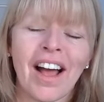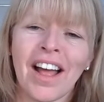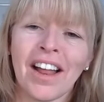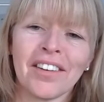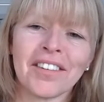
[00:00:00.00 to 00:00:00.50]

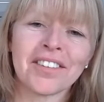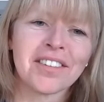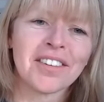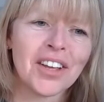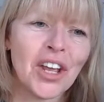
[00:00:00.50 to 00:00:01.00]
And,
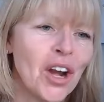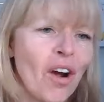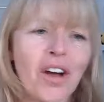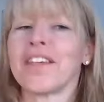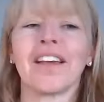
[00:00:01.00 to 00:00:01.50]
you know,
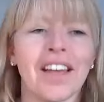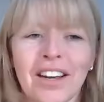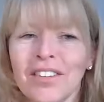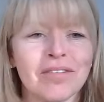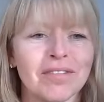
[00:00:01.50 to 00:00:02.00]
I think
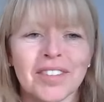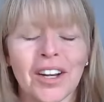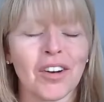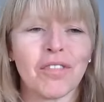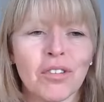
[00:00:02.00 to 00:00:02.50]
in,
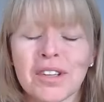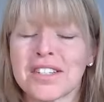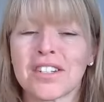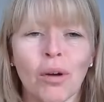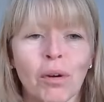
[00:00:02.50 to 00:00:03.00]
you know, a few
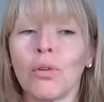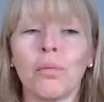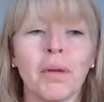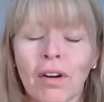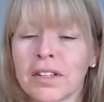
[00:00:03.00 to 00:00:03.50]
years' time we'll
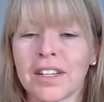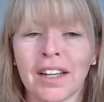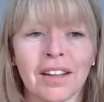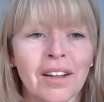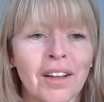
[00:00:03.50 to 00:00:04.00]
all be
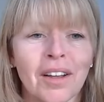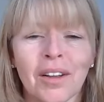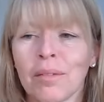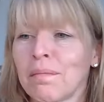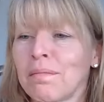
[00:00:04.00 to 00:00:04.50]
writing
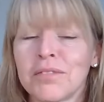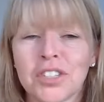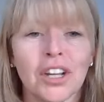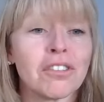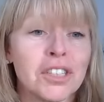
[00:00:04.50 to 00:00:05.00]

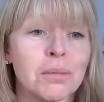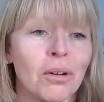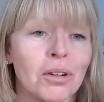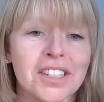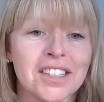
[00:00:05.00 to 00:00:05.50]
security
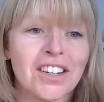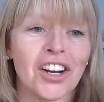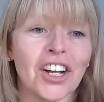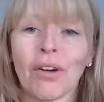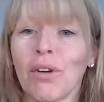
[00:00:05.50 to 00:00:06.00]
policies that
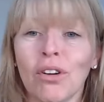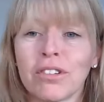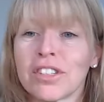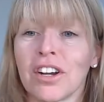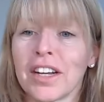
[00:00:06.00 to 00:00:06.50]
kind of go
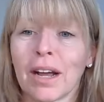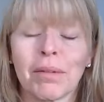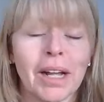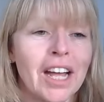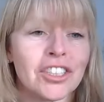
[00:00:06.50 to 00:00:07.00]
alongside
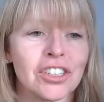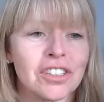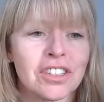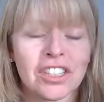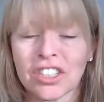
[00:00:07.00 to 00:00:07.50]

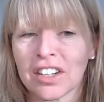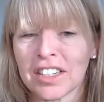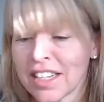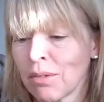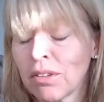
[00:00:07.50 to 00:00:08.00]
applications that just
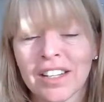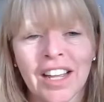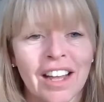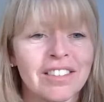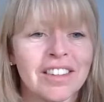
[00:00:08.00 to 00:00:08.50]
kind of say, well,
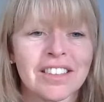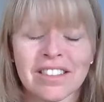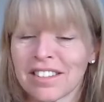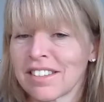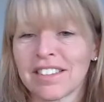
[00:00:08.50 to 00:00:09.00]
yeah,
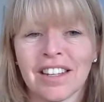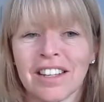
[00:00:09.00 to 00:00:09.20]
this